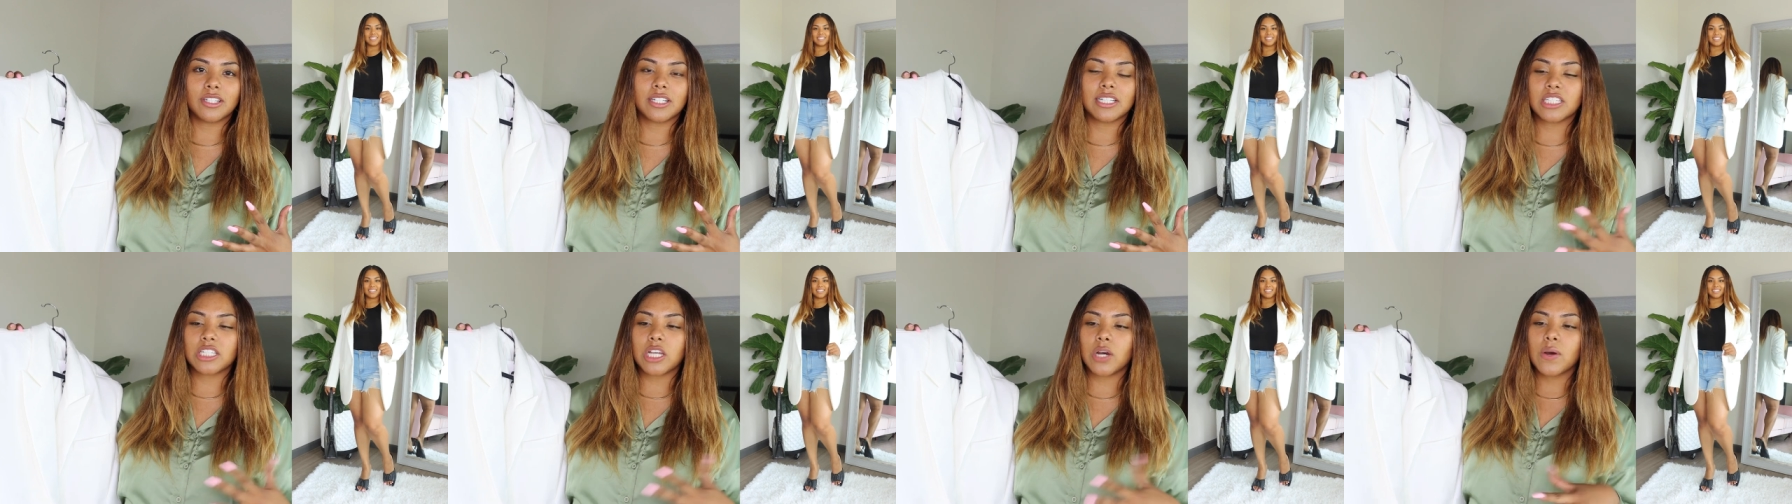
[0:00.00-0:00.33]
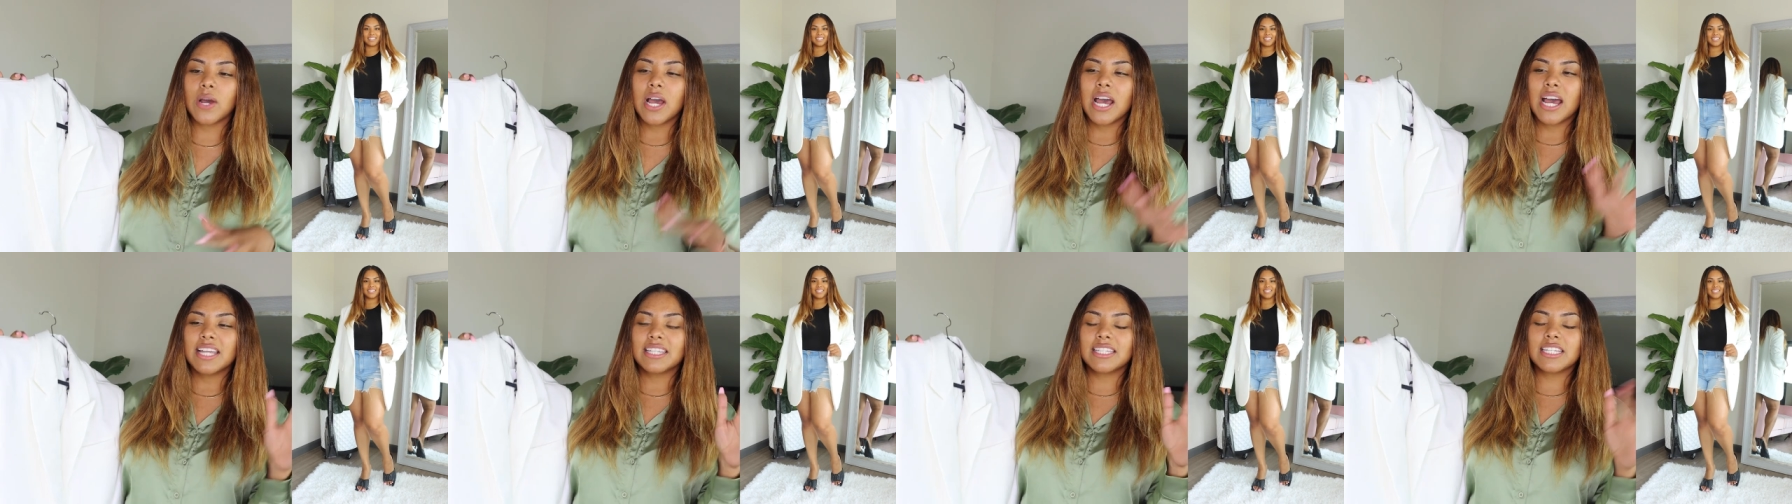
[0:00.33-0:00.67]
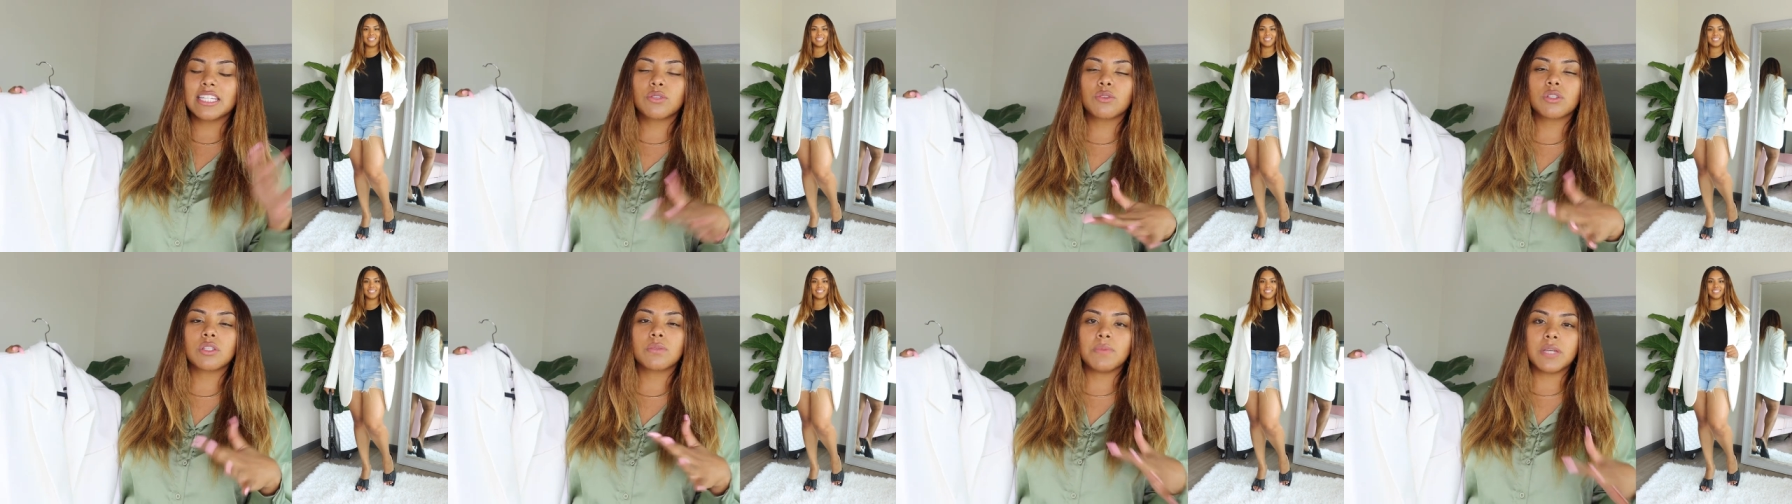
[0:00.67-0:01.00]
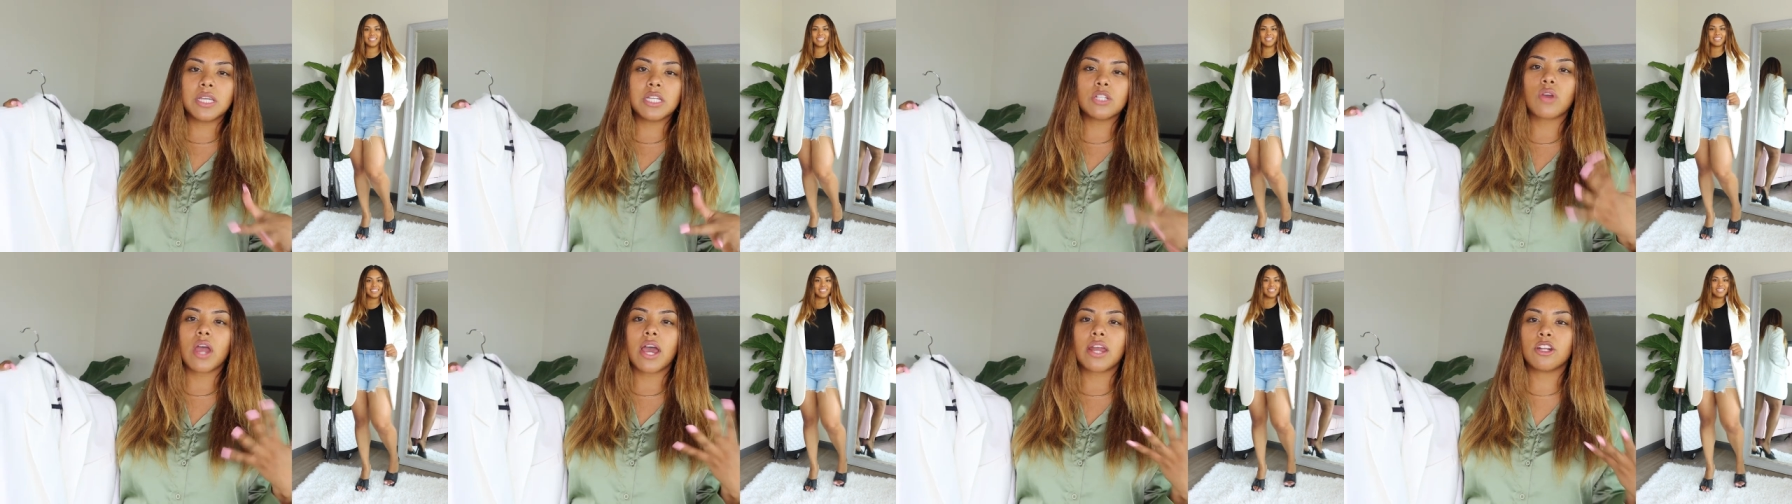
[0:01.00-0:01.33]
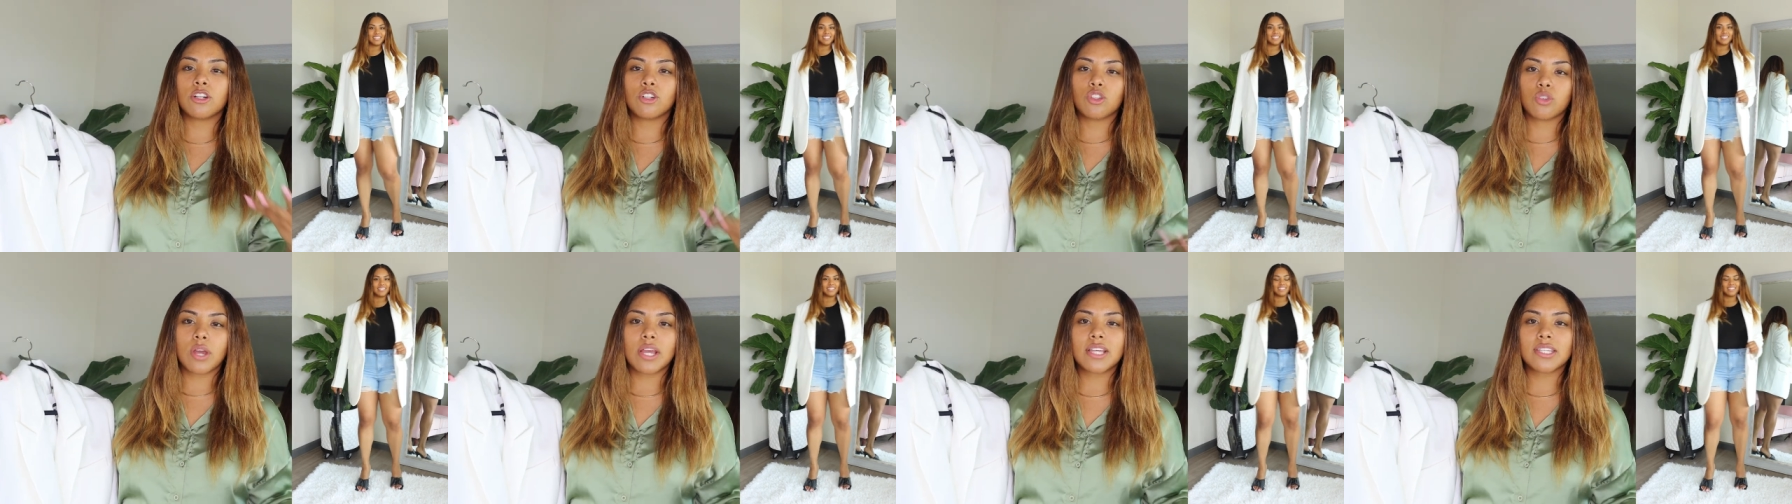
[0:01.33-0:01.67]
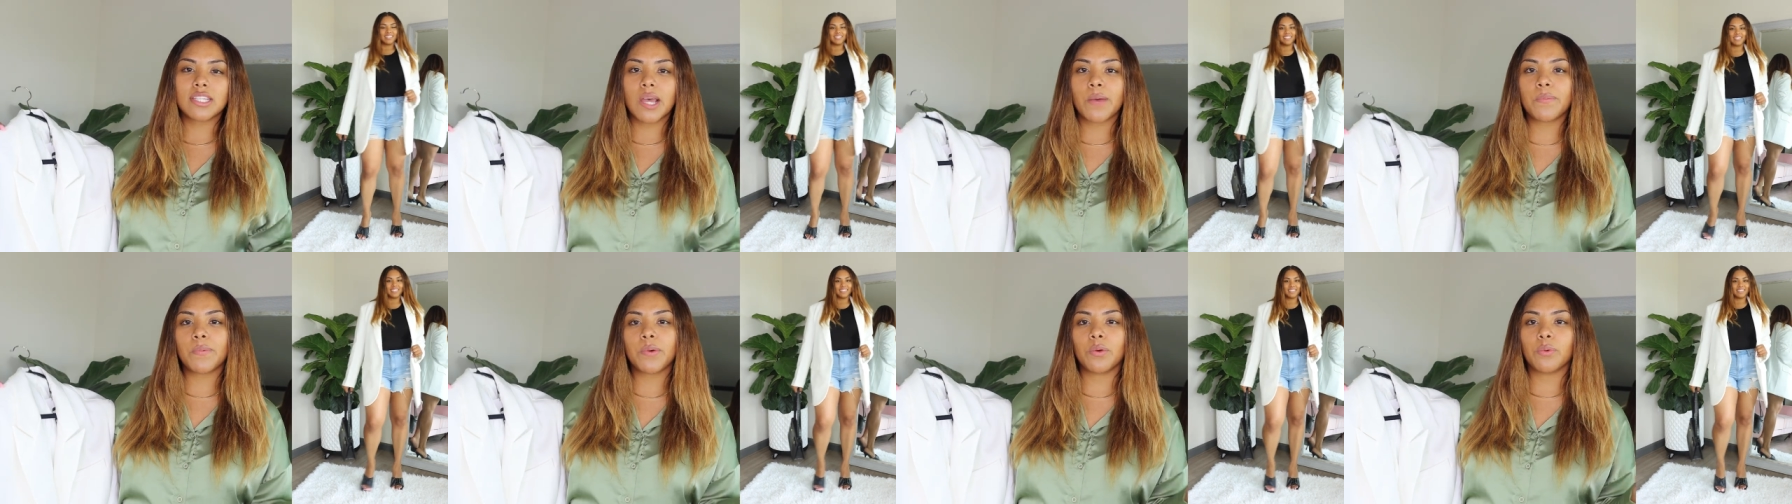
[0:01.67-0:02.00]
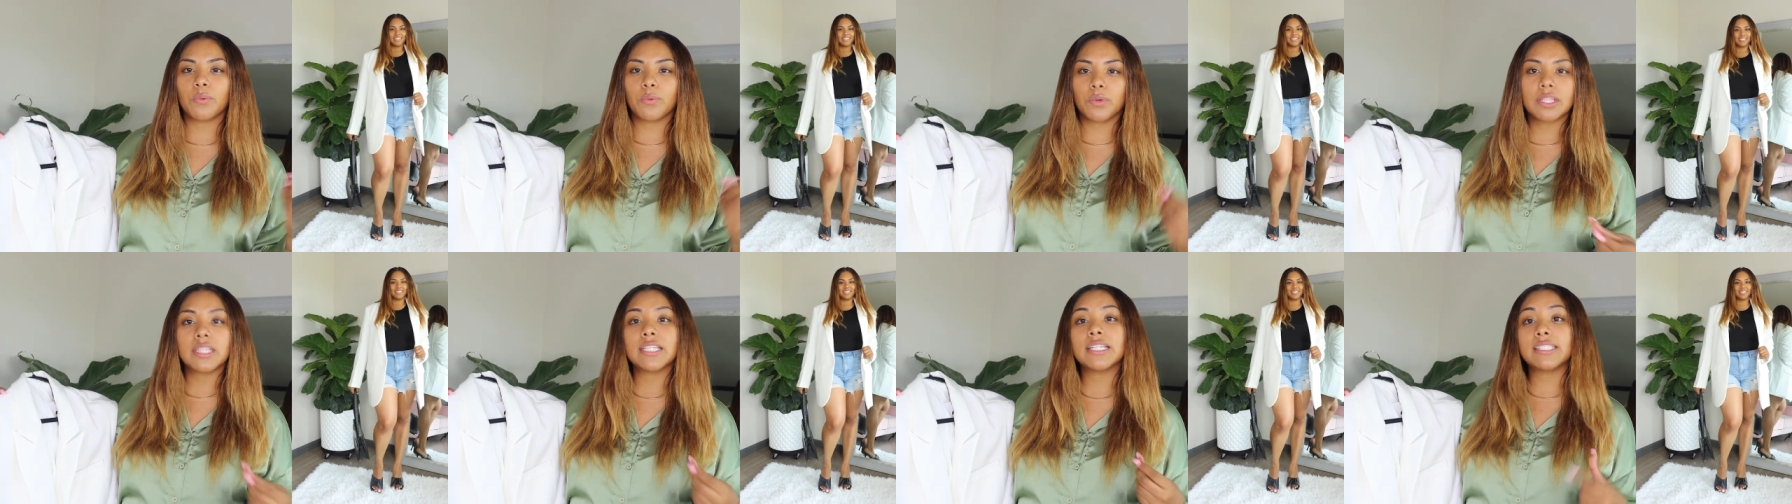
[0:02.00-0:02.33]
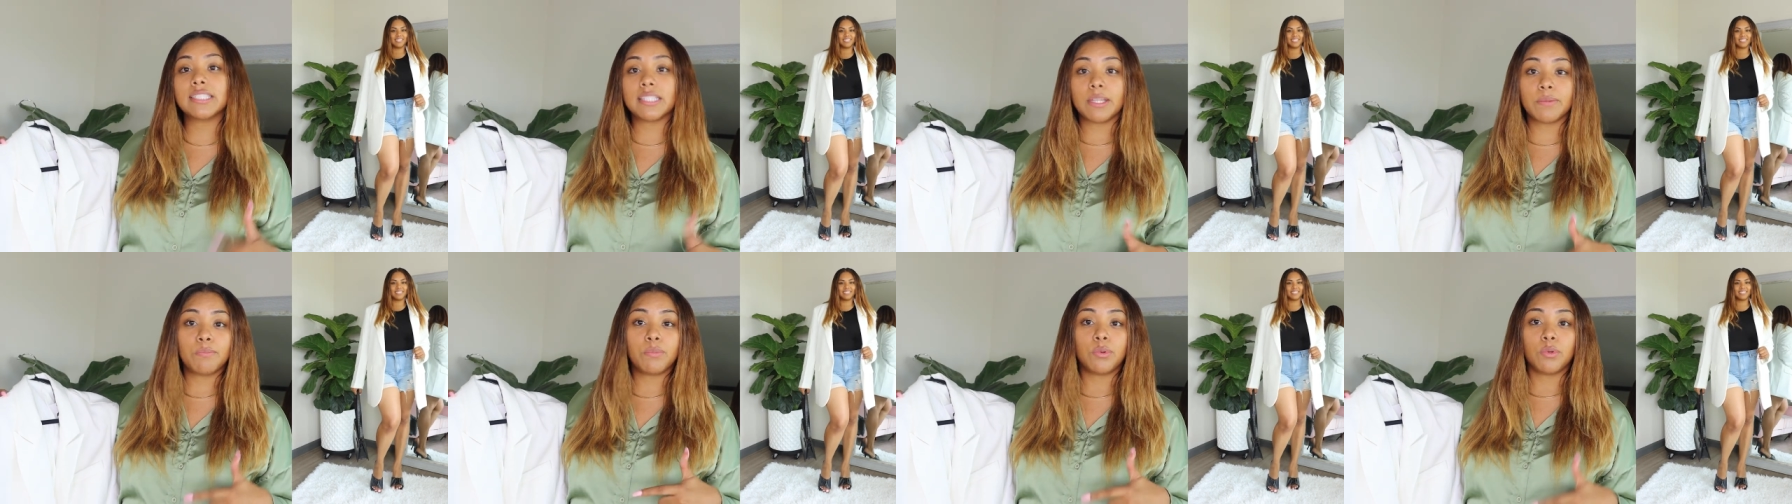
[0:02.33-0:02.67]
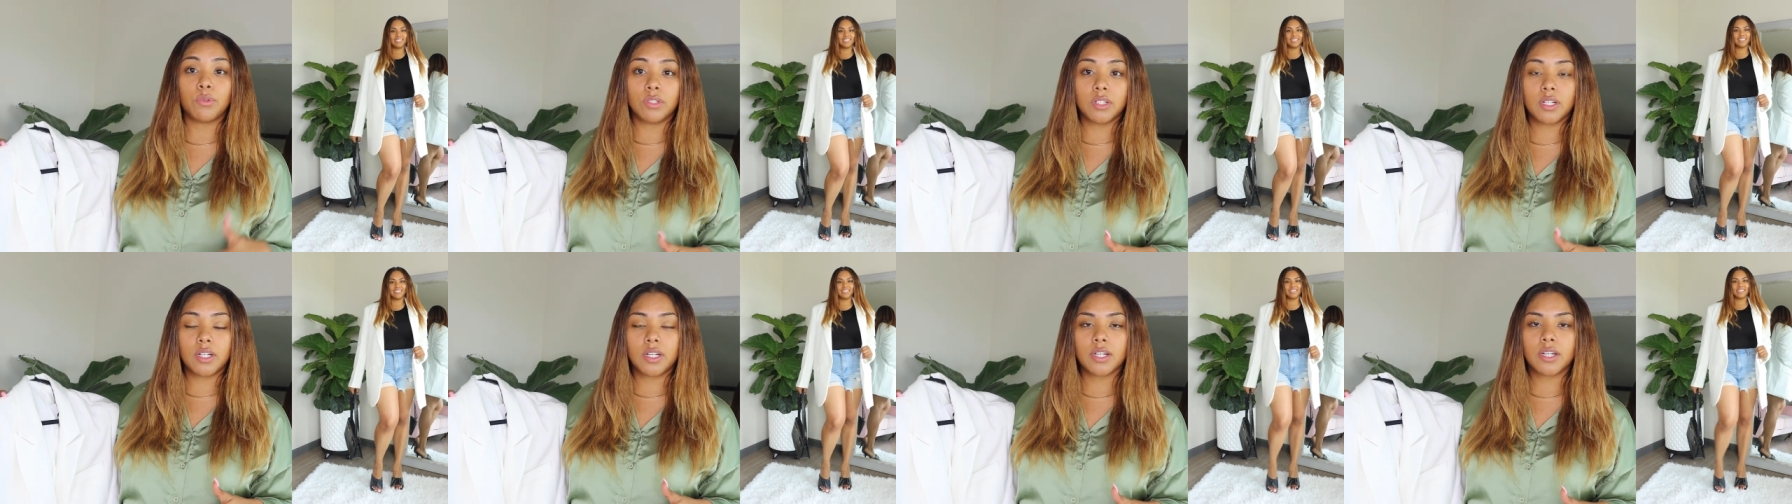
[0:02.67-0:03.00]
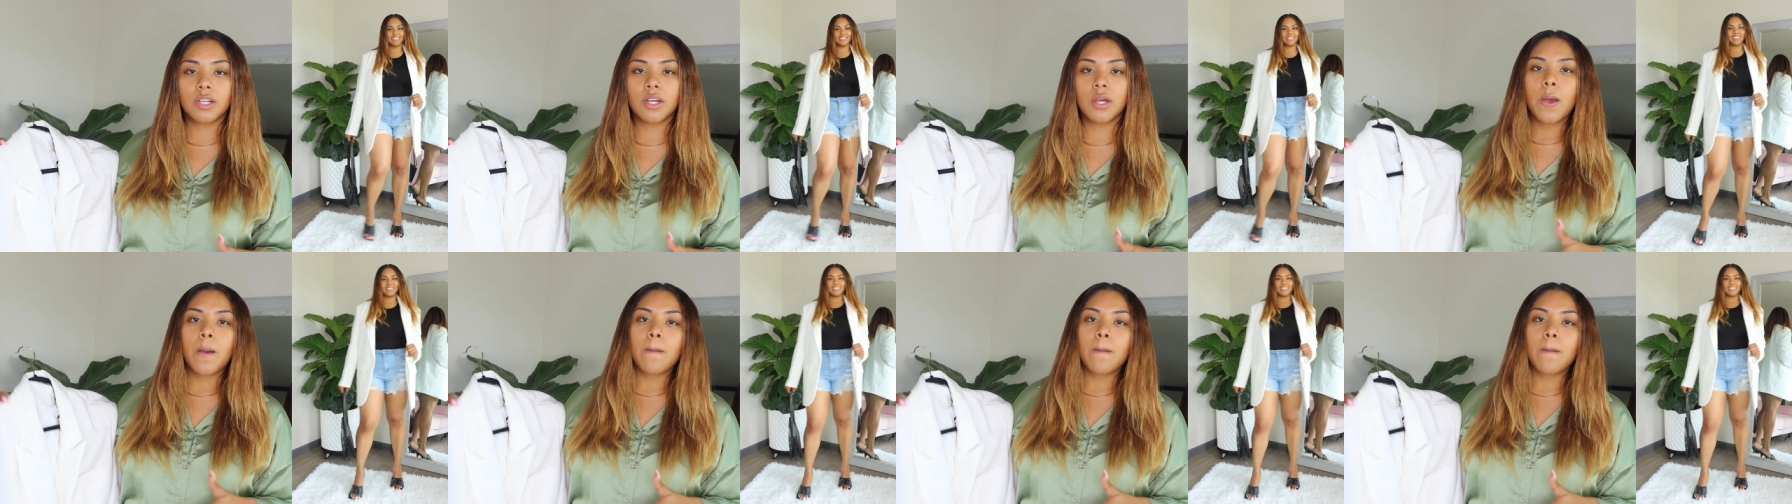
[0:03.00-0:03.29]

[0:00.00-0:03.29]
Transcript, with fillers: And so this was me trying to dress up a really simple look.